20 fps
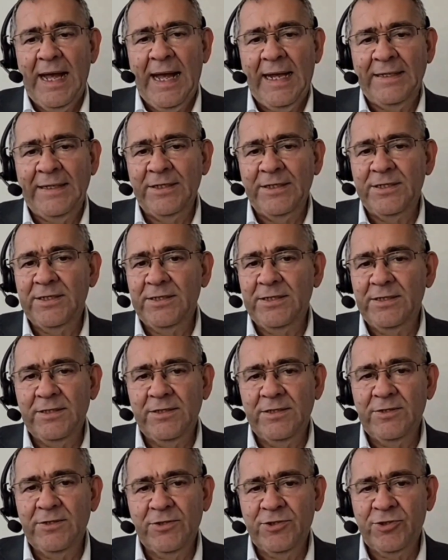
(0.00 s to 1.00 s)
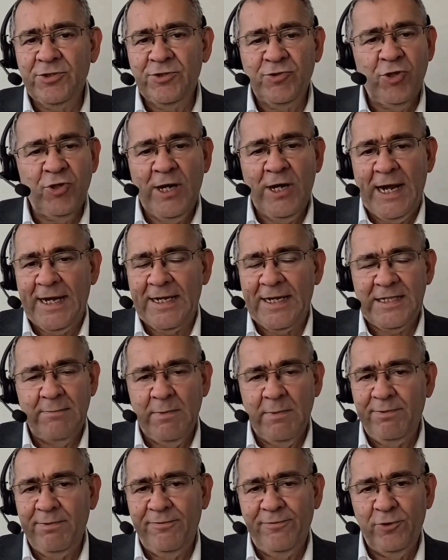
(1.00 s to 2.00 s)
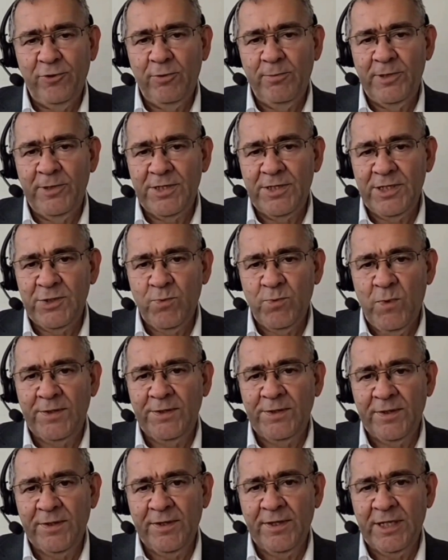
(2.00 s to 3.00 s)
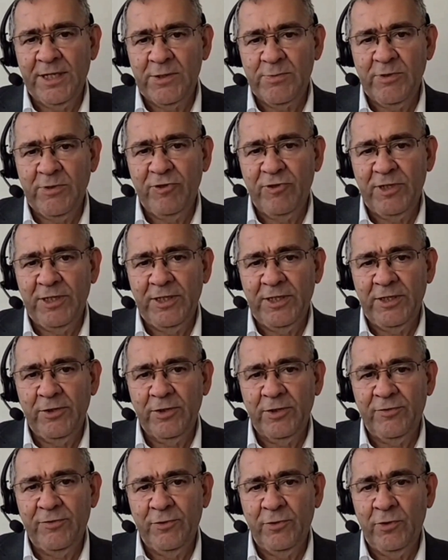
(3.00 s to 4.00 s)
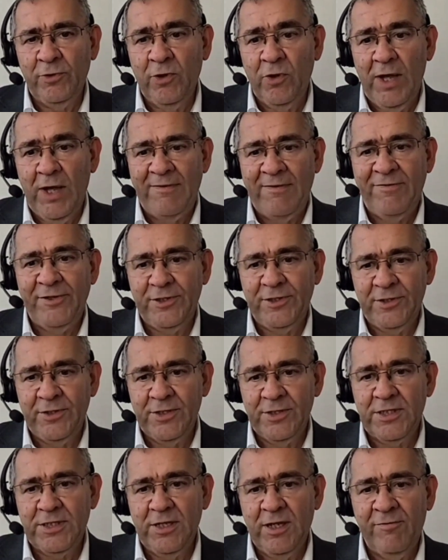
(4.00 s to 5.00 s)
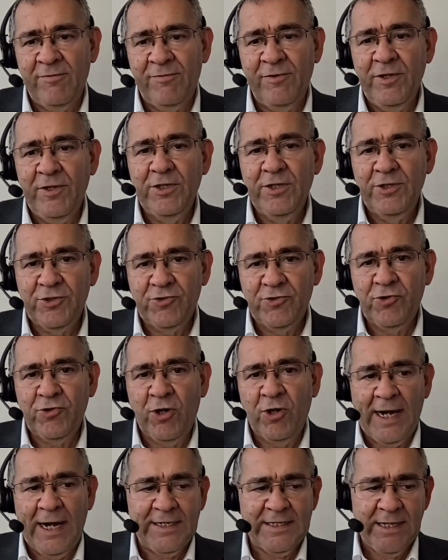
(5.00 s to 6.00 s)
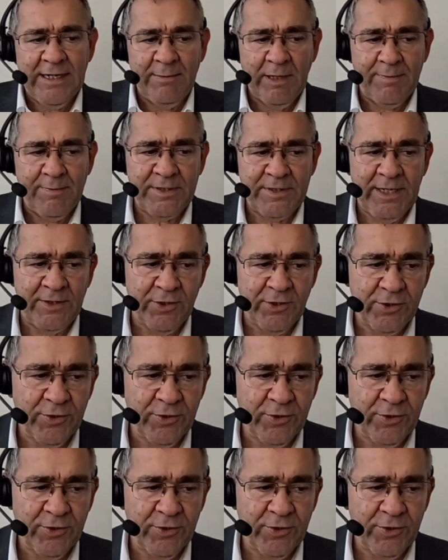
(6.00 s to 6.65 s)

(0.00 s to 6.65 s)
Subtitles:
And strong academic performance is one of the things we really look for, evidence of strong academic